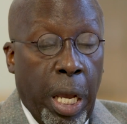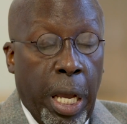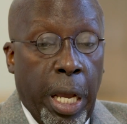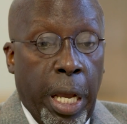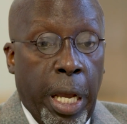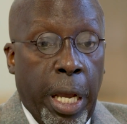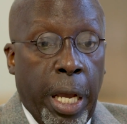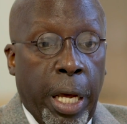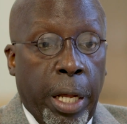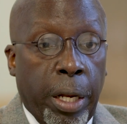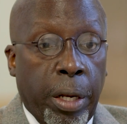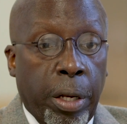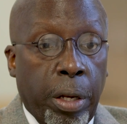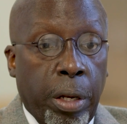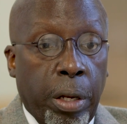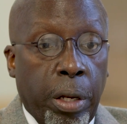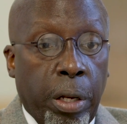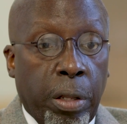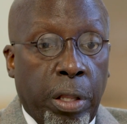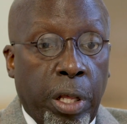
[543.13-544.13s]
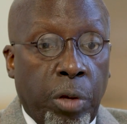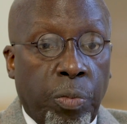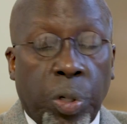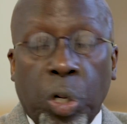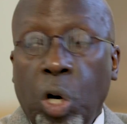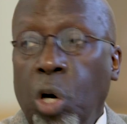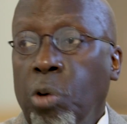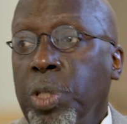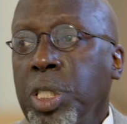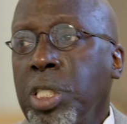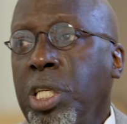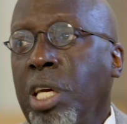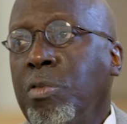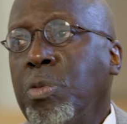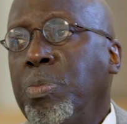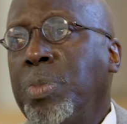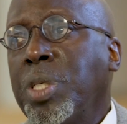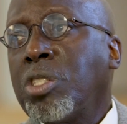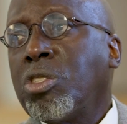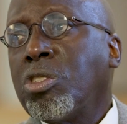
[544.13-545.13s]
And they would always have a
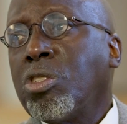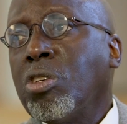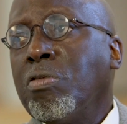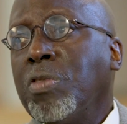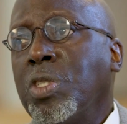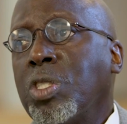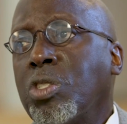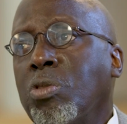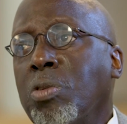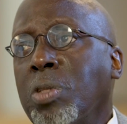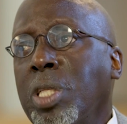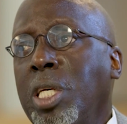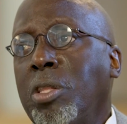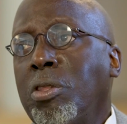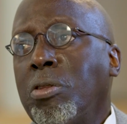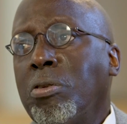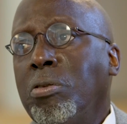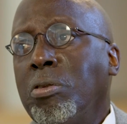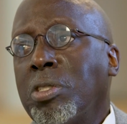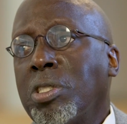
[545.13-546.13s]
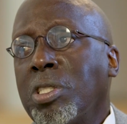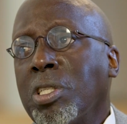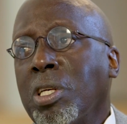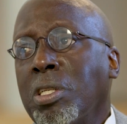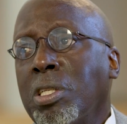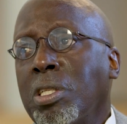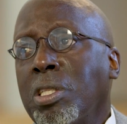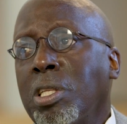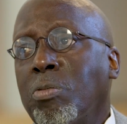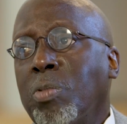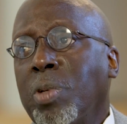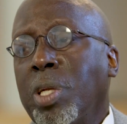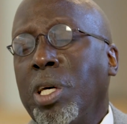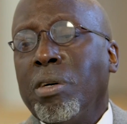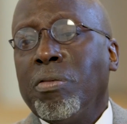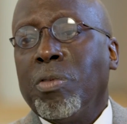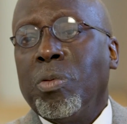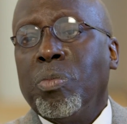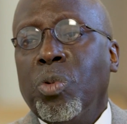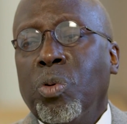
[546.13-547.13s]
big service on that third Sunday. They would
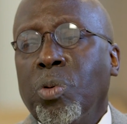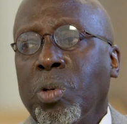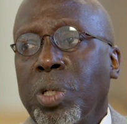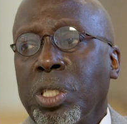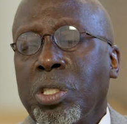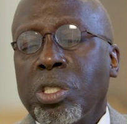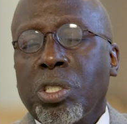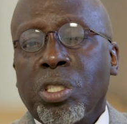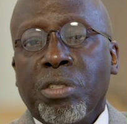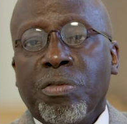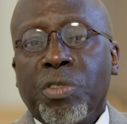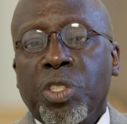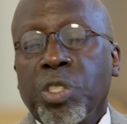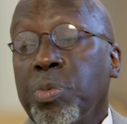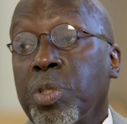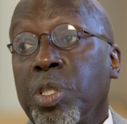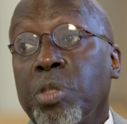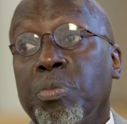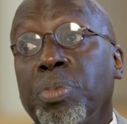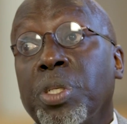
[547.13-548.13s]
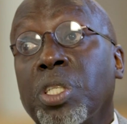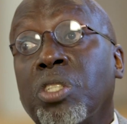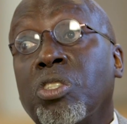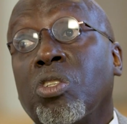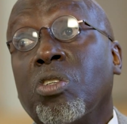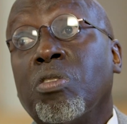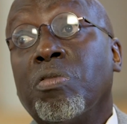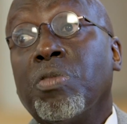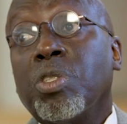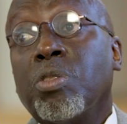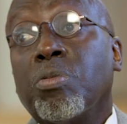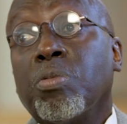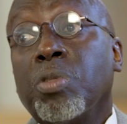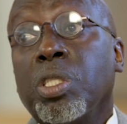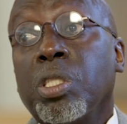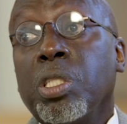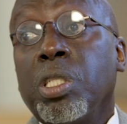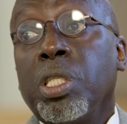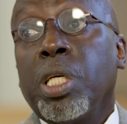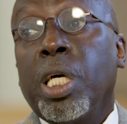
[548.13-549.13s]
have a morning service, but the big service
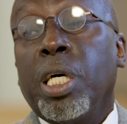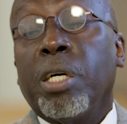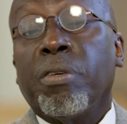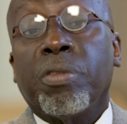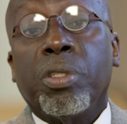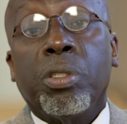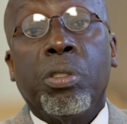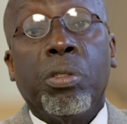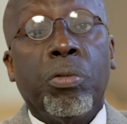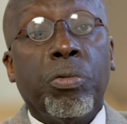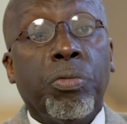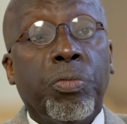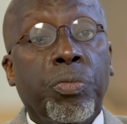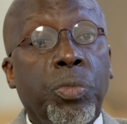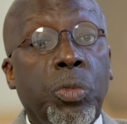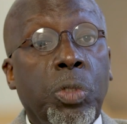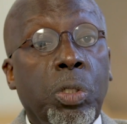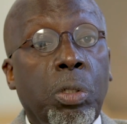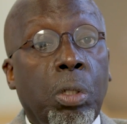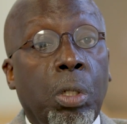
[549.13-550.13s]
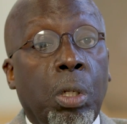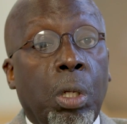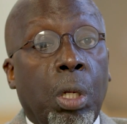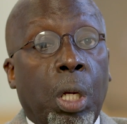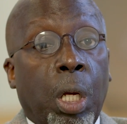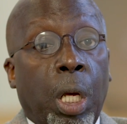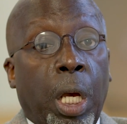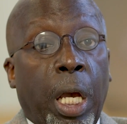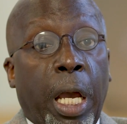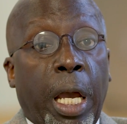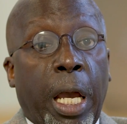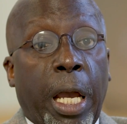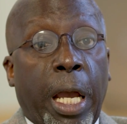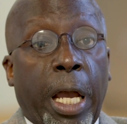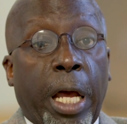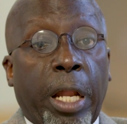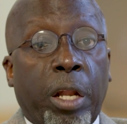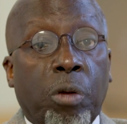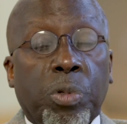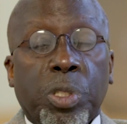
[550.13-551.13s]
was in the afternoon.
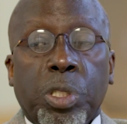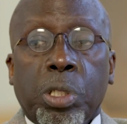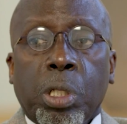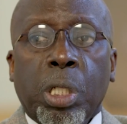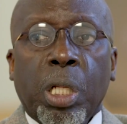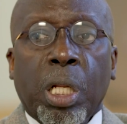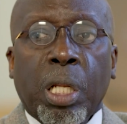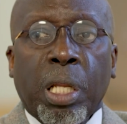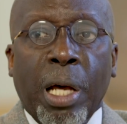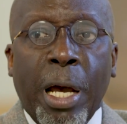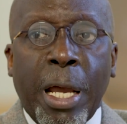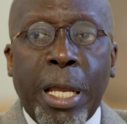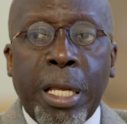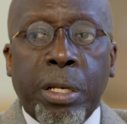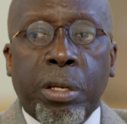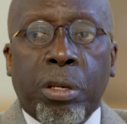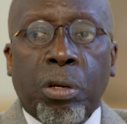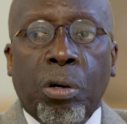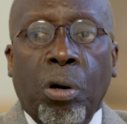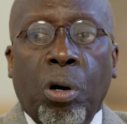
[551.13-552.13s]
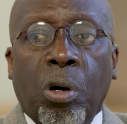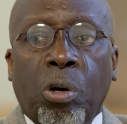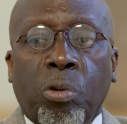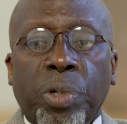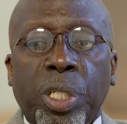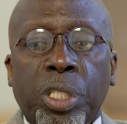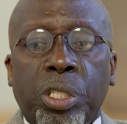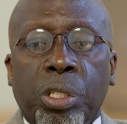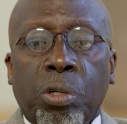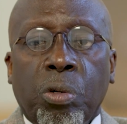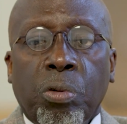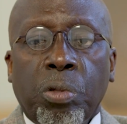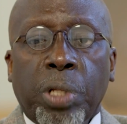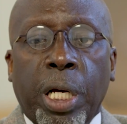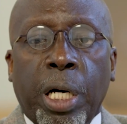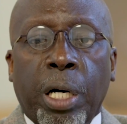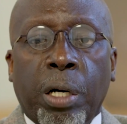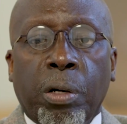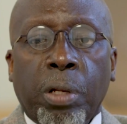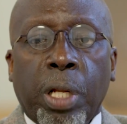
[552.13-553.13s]
And it was a delight to always go
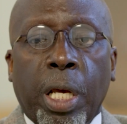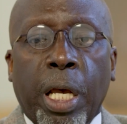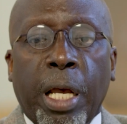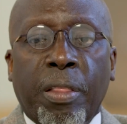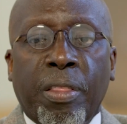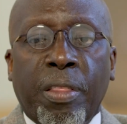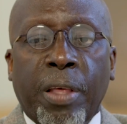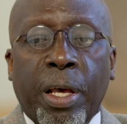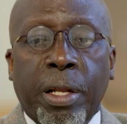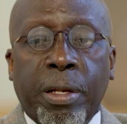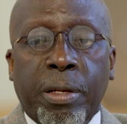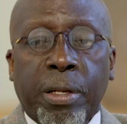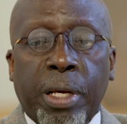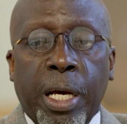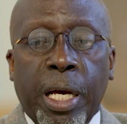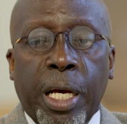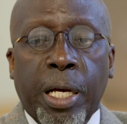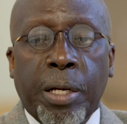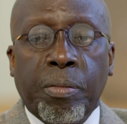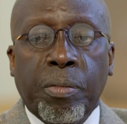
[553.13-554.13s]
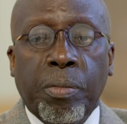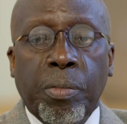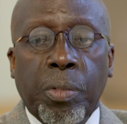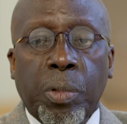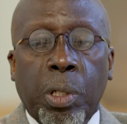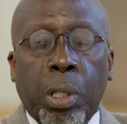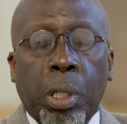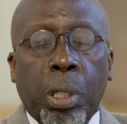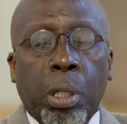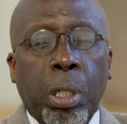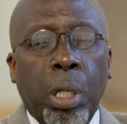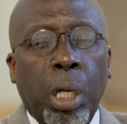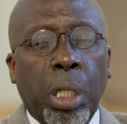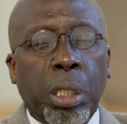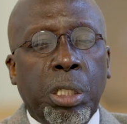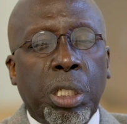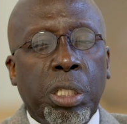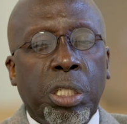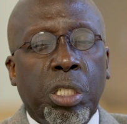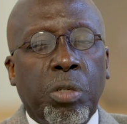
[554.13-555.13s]
down at that time, not
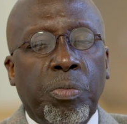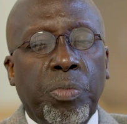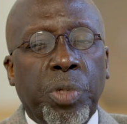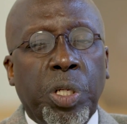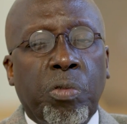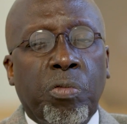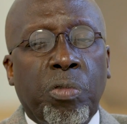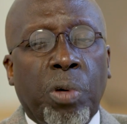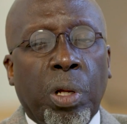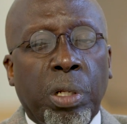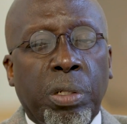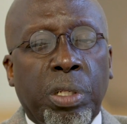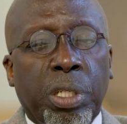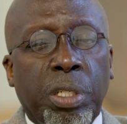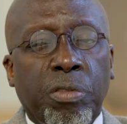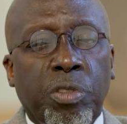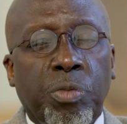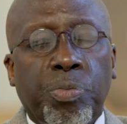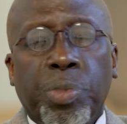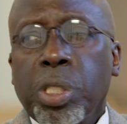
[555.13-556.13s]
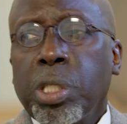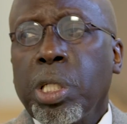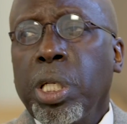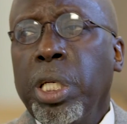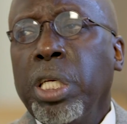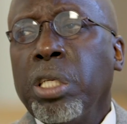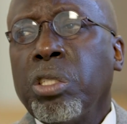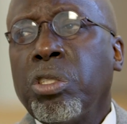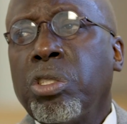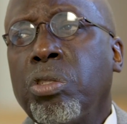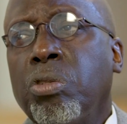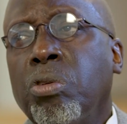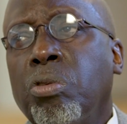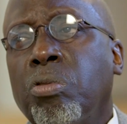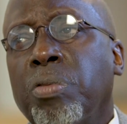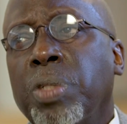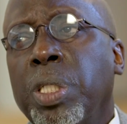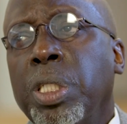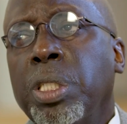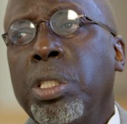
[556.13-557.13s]
just to meet relatives, but to hear
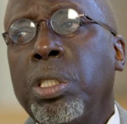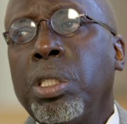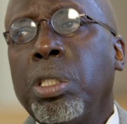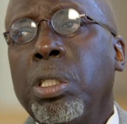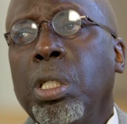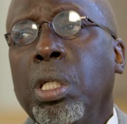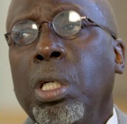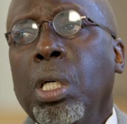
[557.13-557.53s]
stories